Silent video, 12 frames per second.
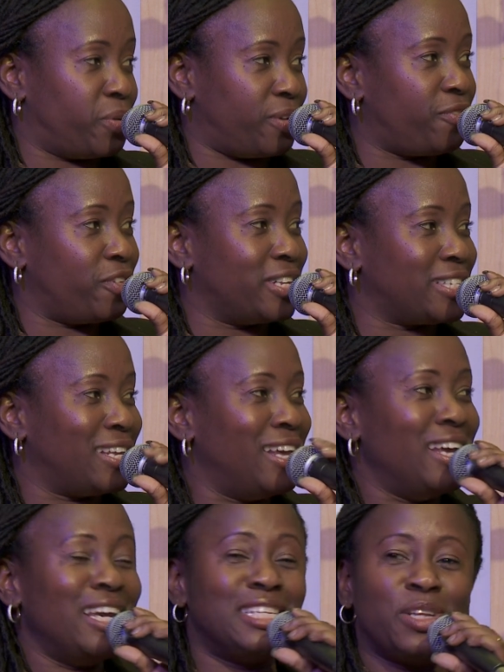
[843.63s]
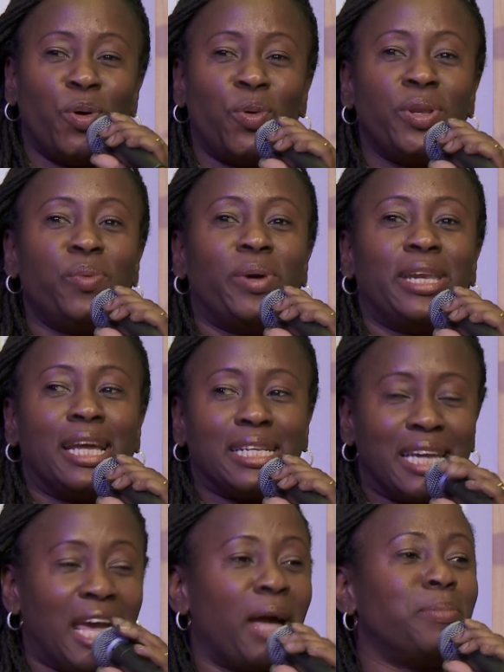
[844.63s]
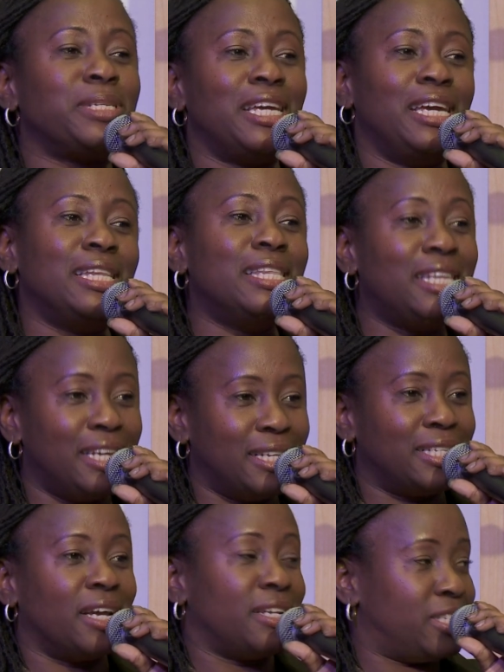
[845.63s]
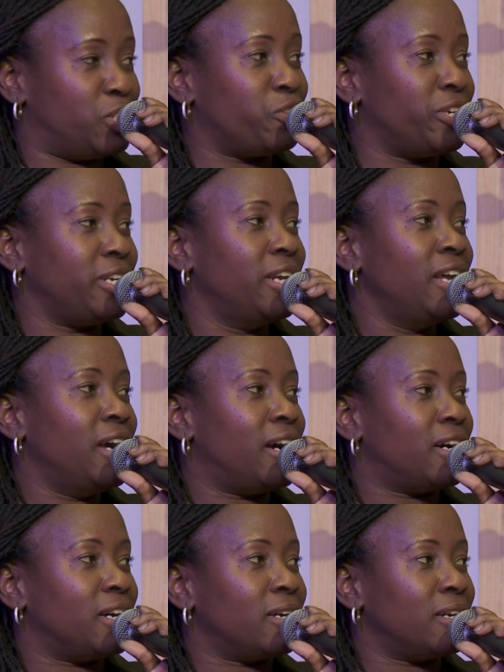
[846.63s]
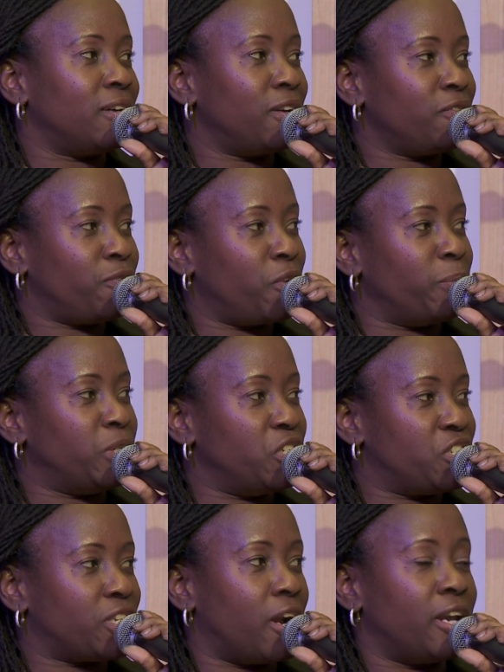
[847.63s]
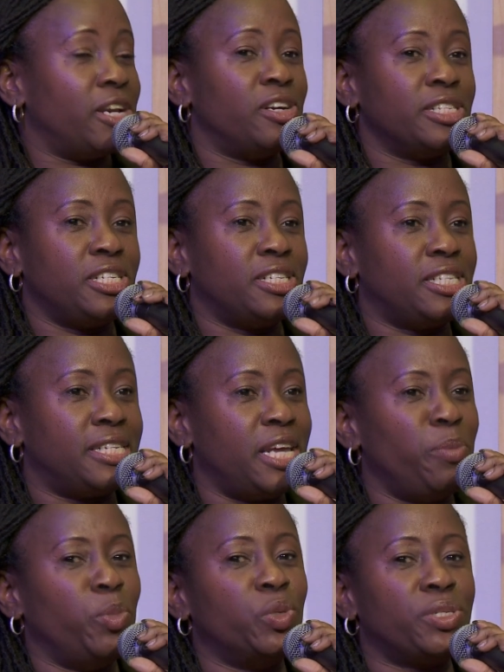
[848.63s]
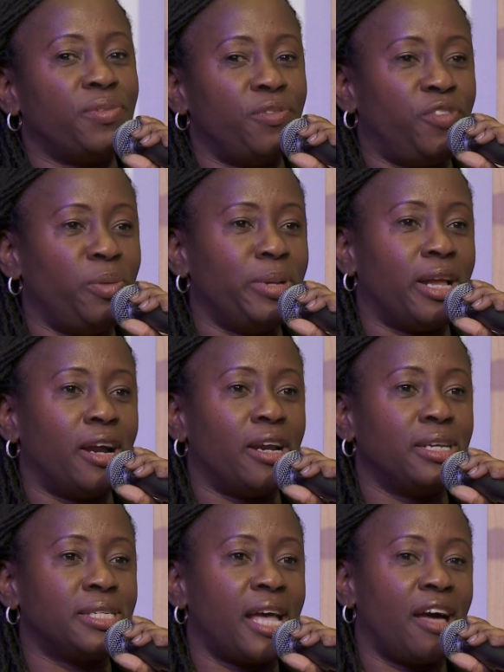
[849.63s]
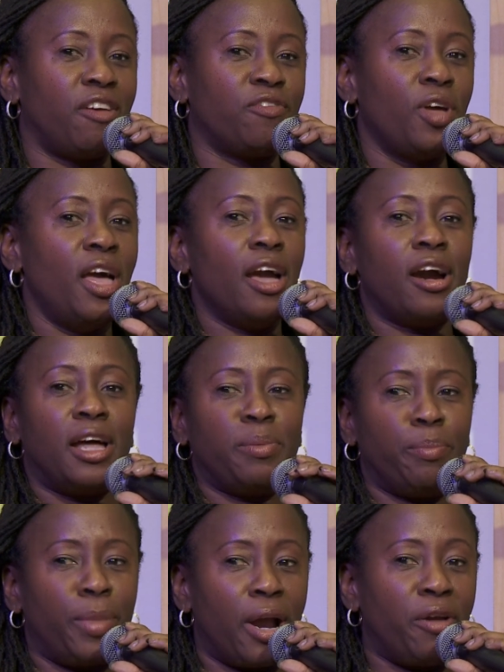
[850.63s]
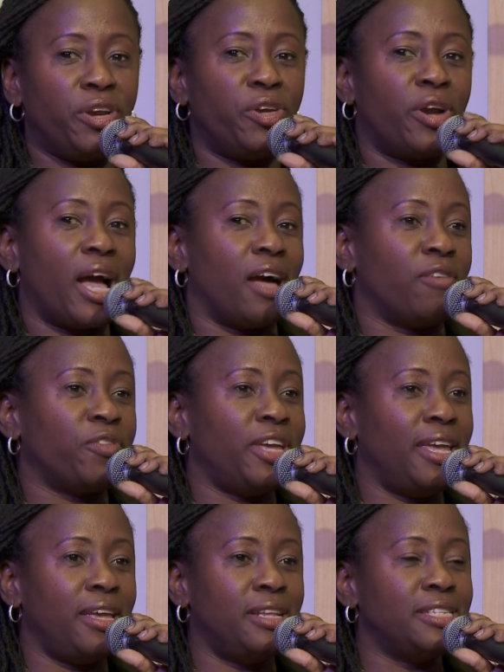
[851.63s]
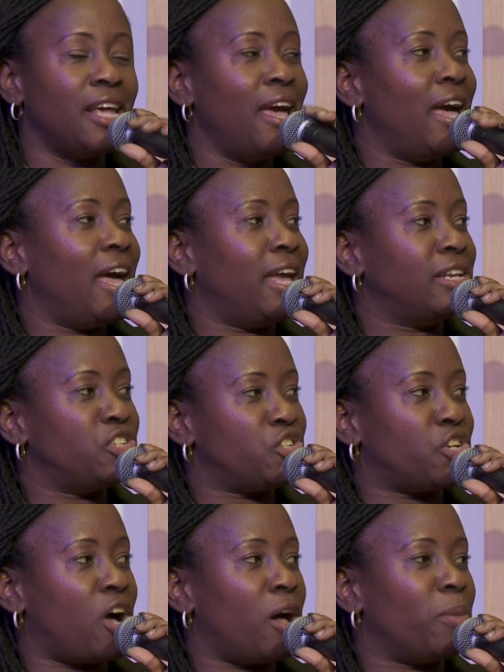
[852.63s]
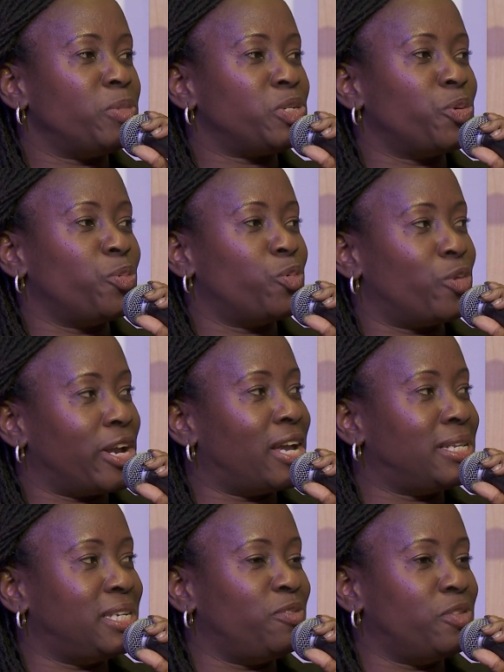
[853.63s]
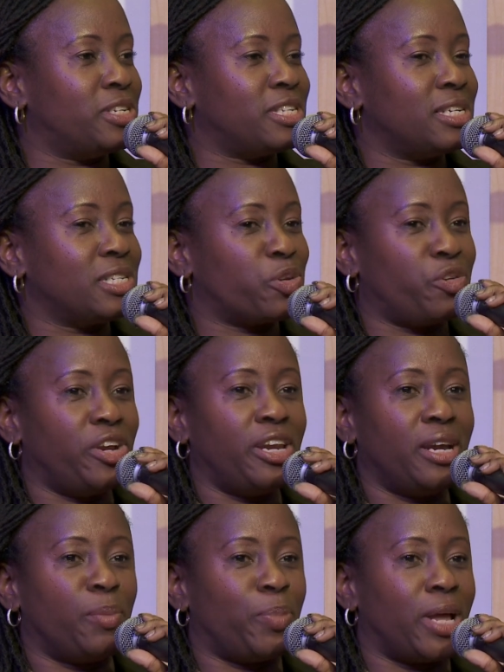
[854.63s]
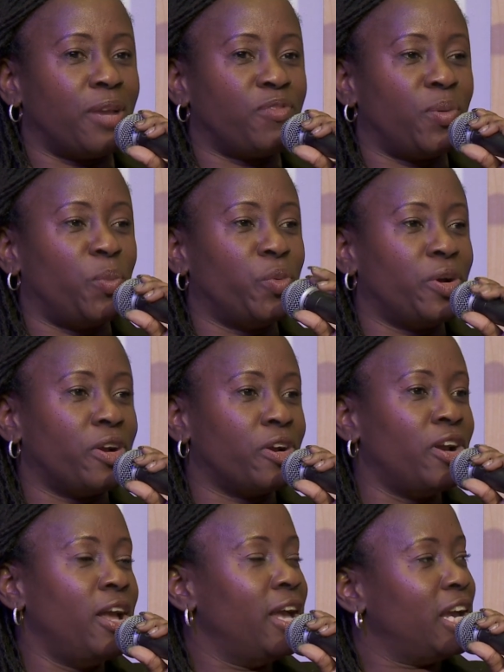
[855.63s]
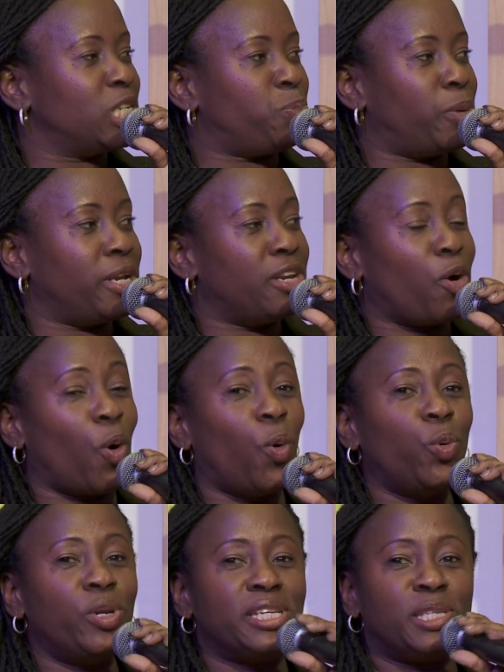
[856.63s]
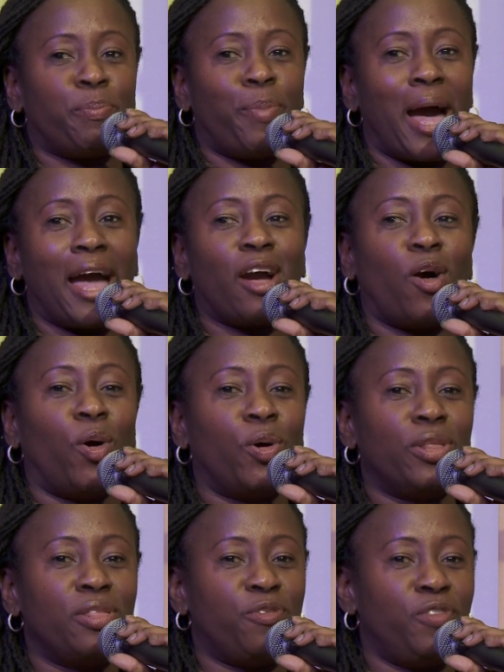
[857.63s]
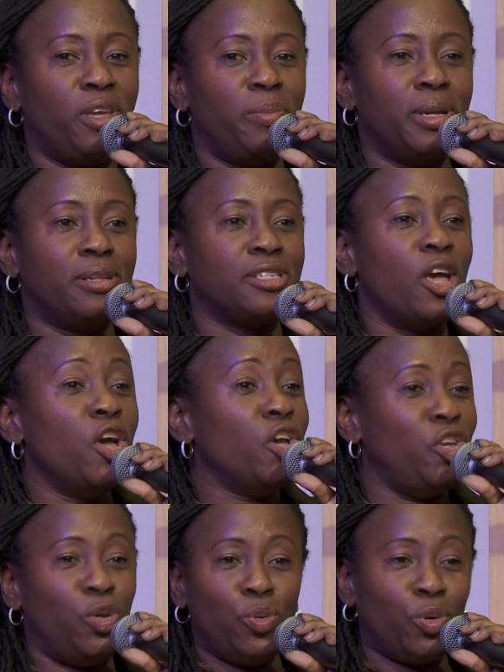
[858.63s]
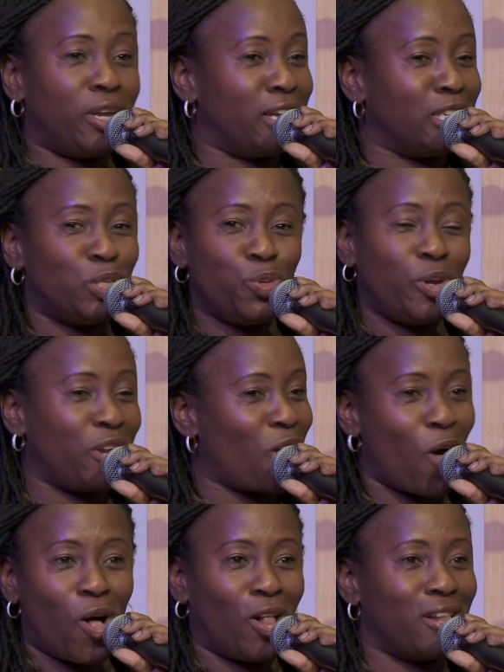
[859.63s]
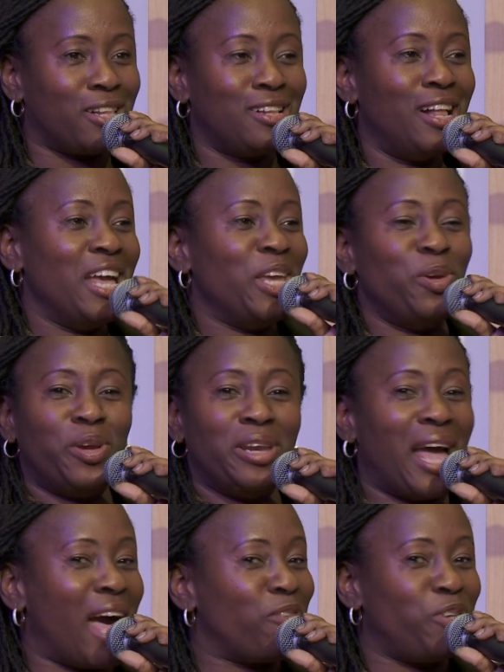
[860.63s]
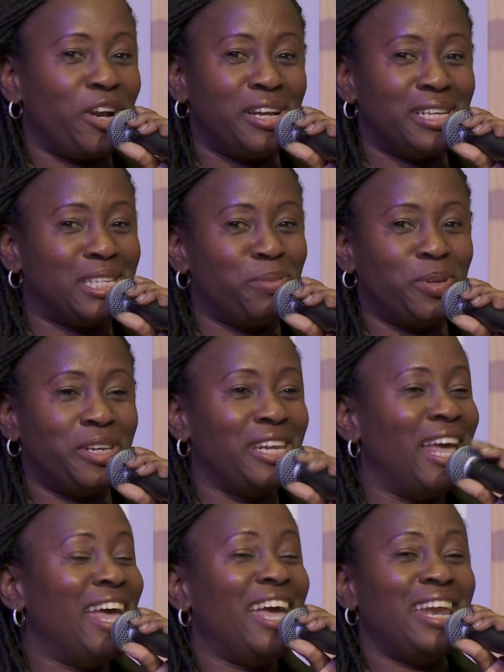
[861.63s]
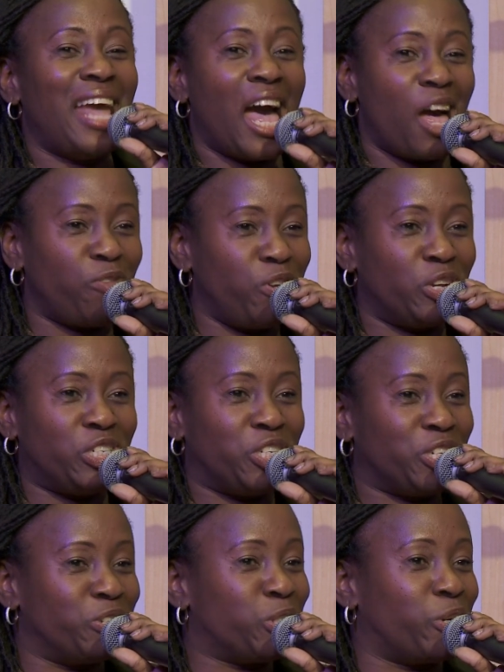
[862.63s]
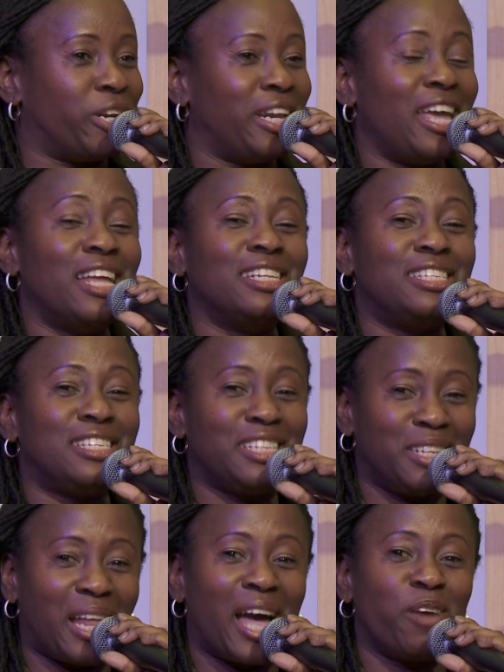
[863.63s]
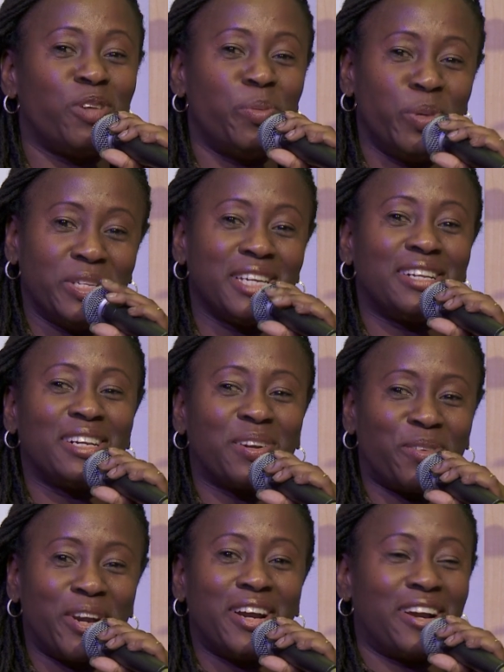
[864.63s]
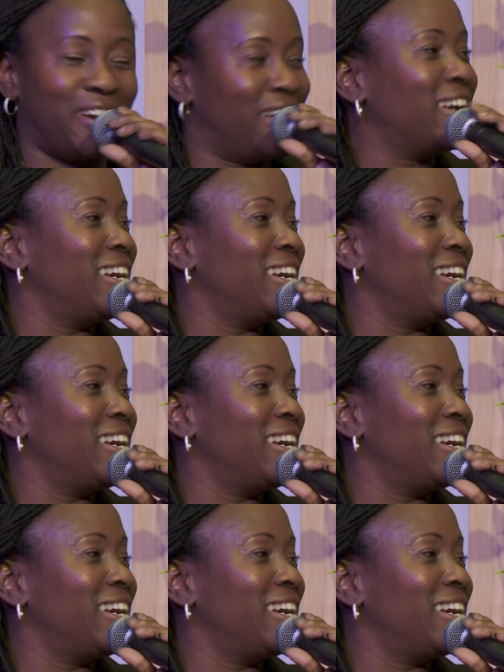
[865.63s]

Griffith is the only one that kept in the industry from she started until today. Most of the female artists have gotten married or have kids and stopped. So Reggae Divas is creating a platform where it's putting the onus back on the females. You can do it all. You can have your husband and have your children and still have your musical career.